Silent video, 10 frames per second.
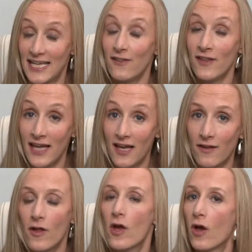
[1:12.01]
anything
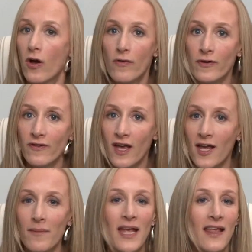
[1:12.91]
else, over
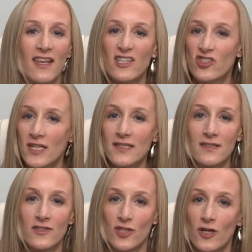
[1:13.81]
time they
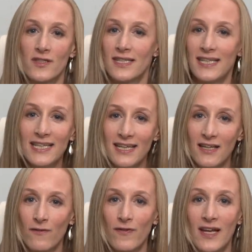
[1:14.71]
just start to eat
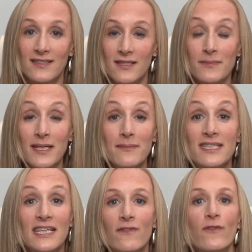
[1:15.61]
it. In fact, sometimes
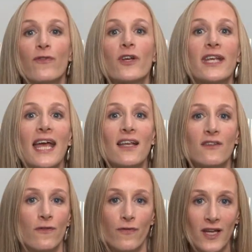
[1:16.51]
they even forget
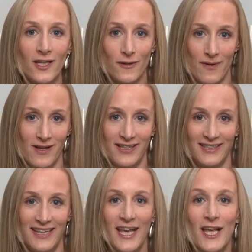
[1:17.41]
to fight you on it.
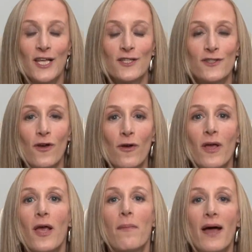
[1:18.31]

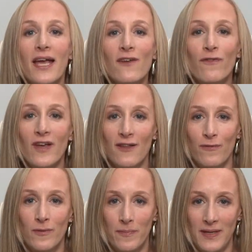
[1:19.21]
So, my
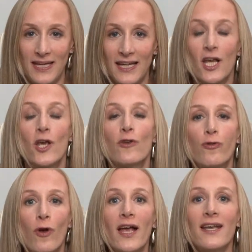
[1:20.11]
advice would be
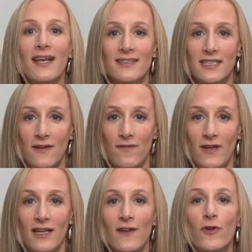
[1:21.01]
try not to give
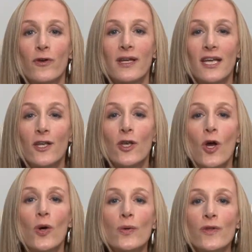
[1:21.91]
in. If your kid
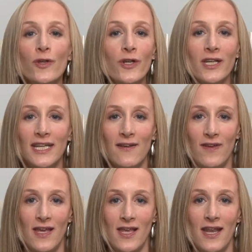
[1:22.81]
knows you're going to give
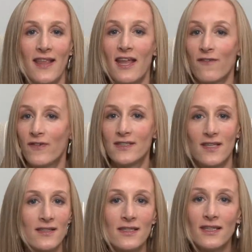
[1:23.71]
in and that if he
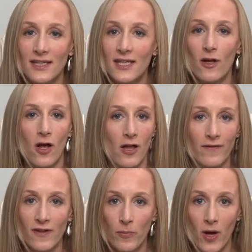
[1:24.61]
doesn't eat all
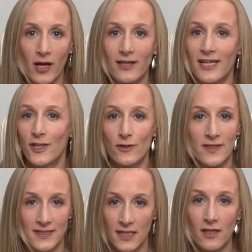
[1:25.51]
of his broccoli, you're
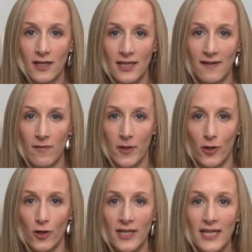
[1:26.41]
still going to give him the
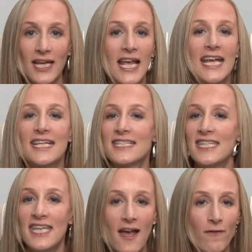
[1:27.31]
cookie, he's
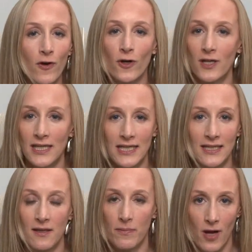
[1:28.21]
never going to
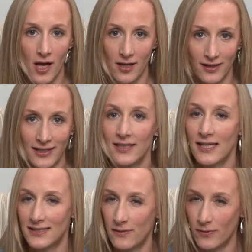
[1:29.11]
eat the broccoli
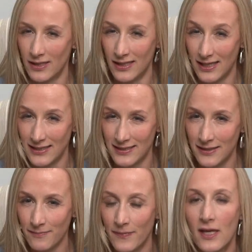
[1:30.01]
unless he really likes
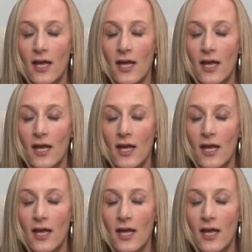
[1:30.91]
it.